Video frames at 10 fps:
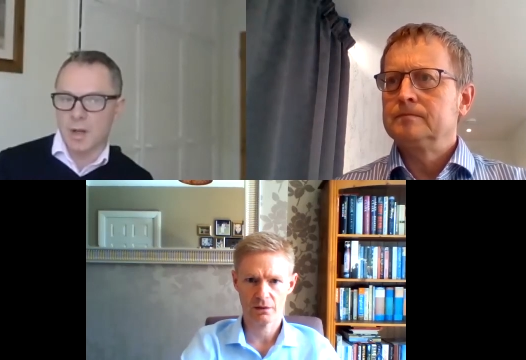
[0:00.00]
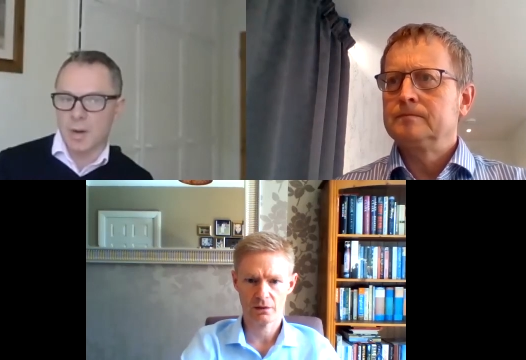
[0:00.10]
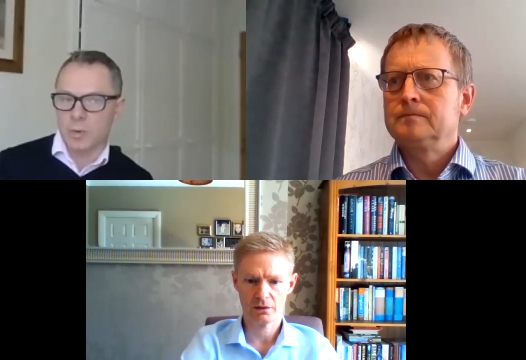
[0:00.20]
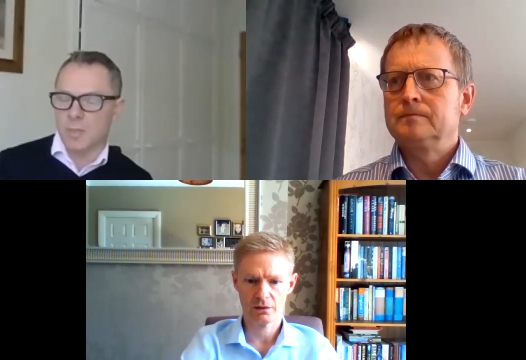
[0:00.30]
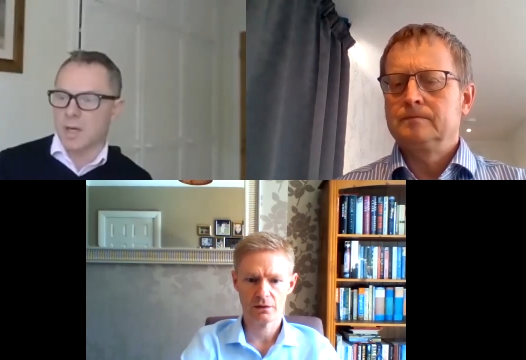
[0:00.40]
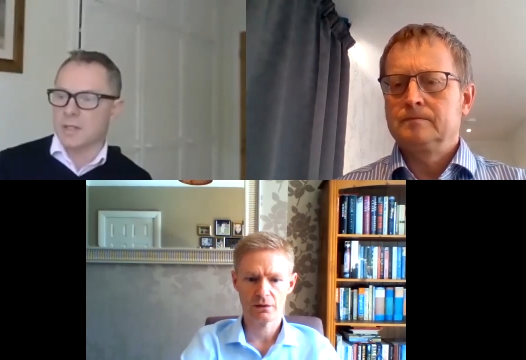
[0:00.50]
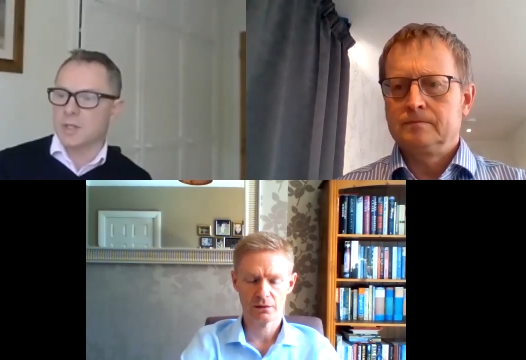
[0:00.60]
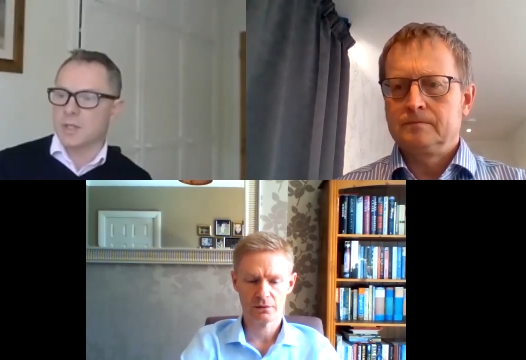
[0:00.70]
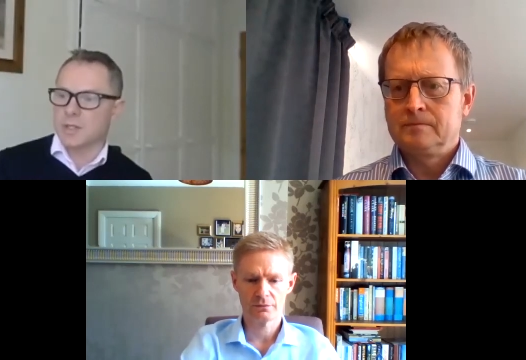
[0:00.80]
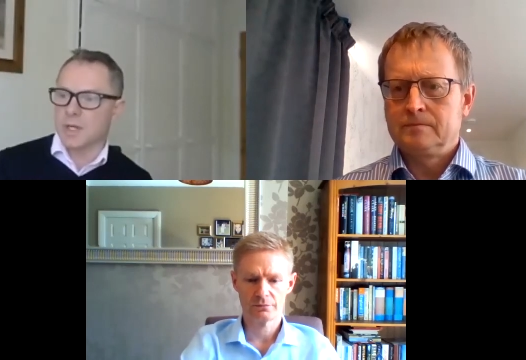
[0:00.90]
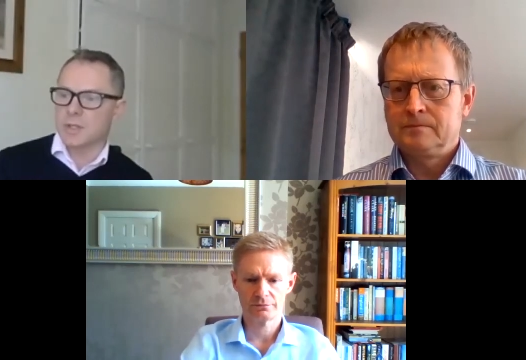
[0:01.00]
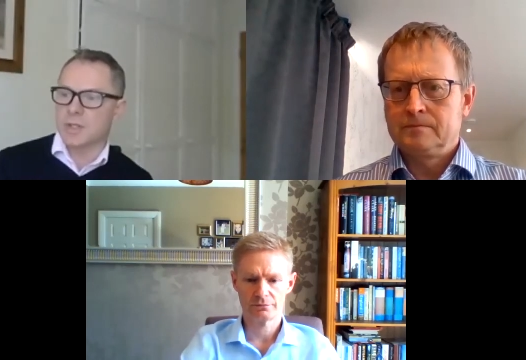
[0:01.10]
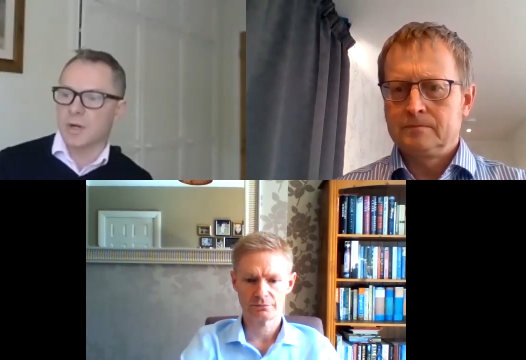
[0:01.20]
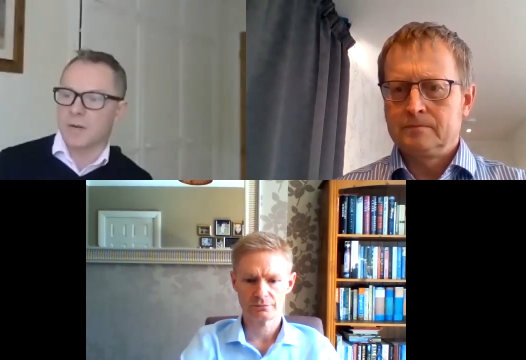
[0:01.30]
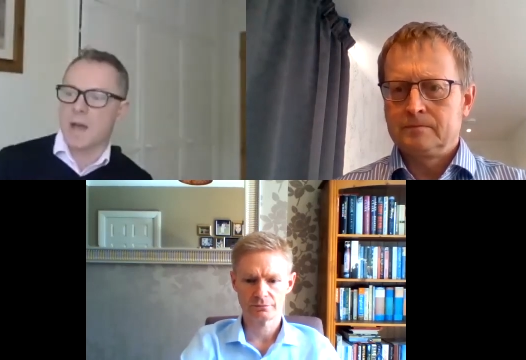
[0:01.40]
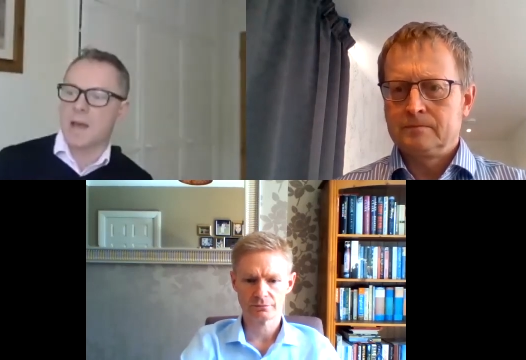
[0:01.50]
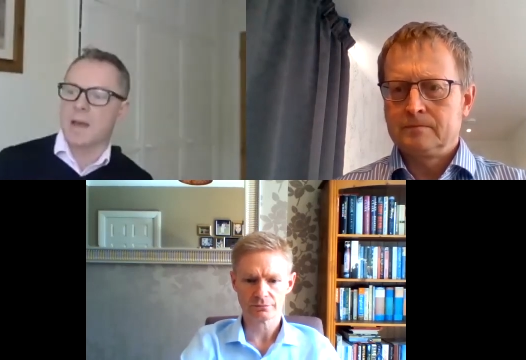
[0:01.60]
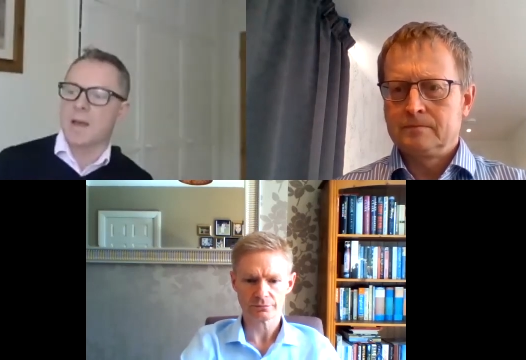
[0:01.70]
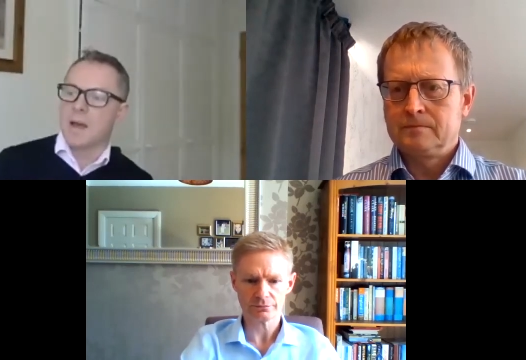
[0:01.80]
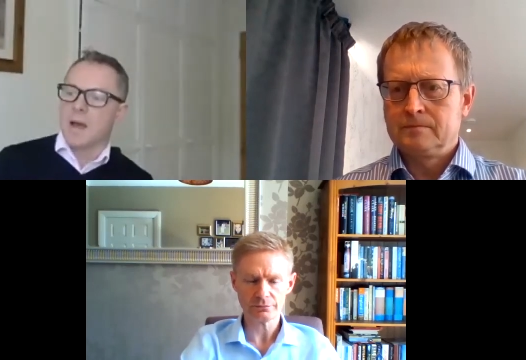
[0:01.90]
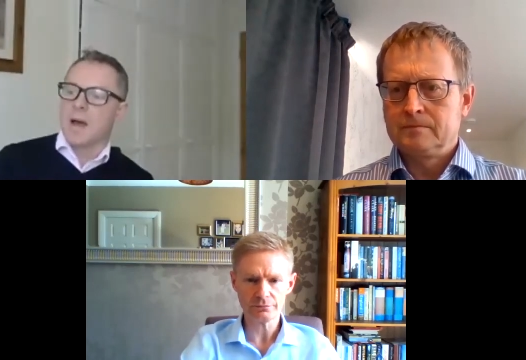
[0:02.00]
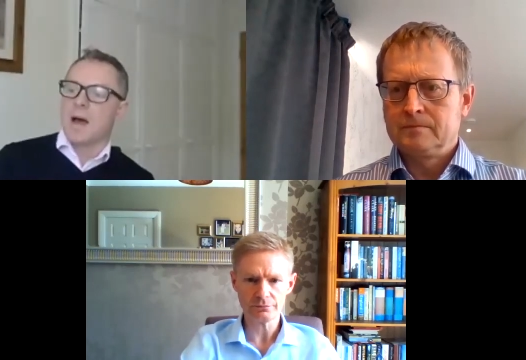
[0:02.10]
Speaker 1: I wouldn't mind just touching on if that's okay.